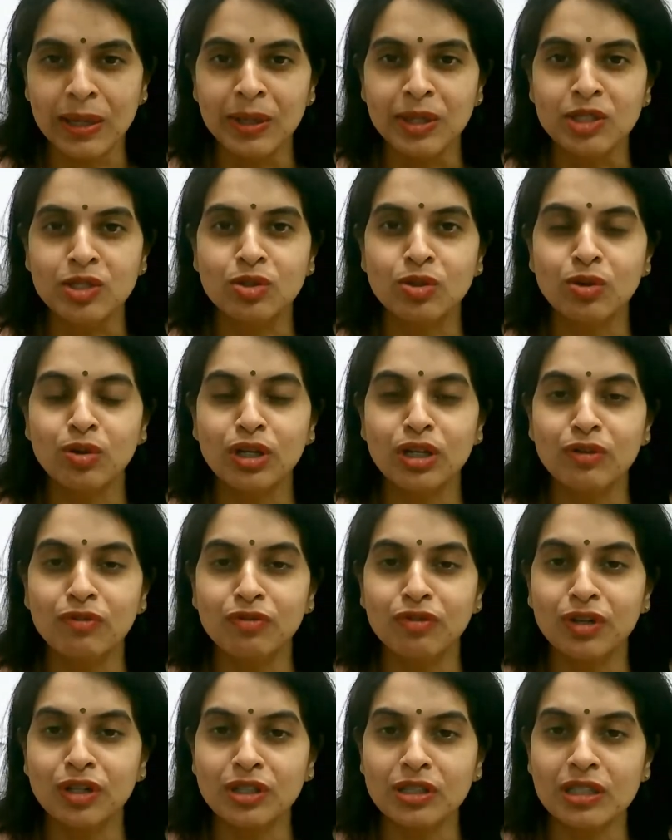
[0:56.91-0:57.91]
So,
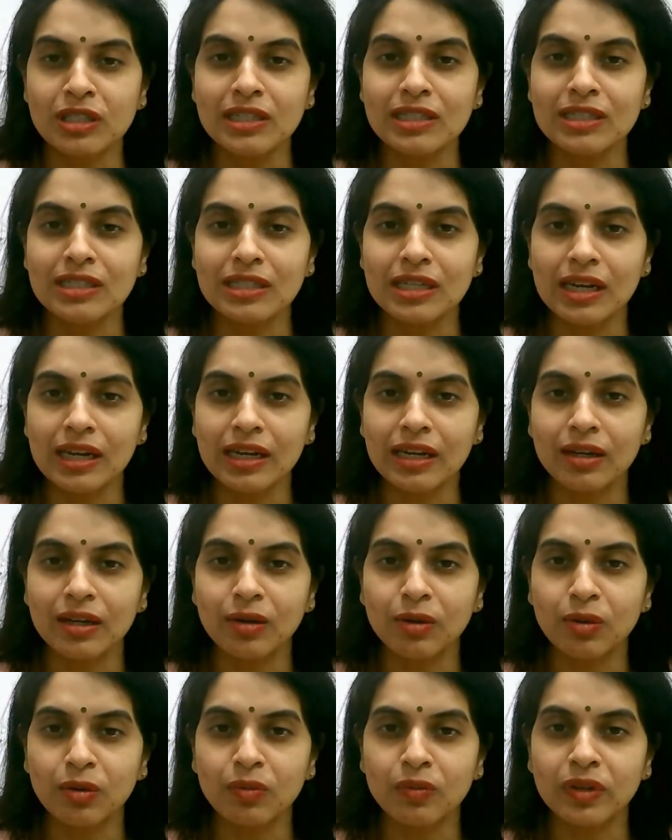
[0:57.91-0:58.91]
infertility, like I
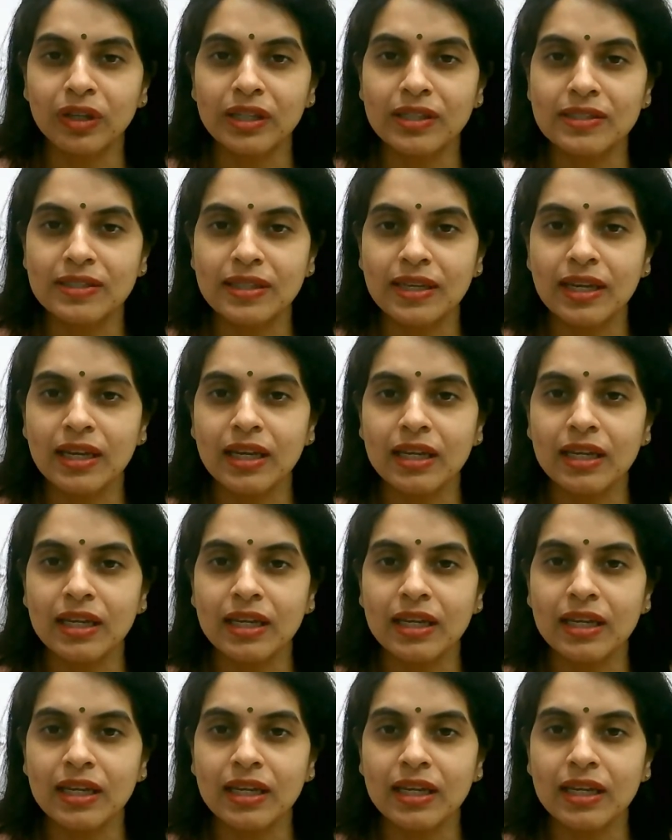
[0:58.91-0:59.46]
always say,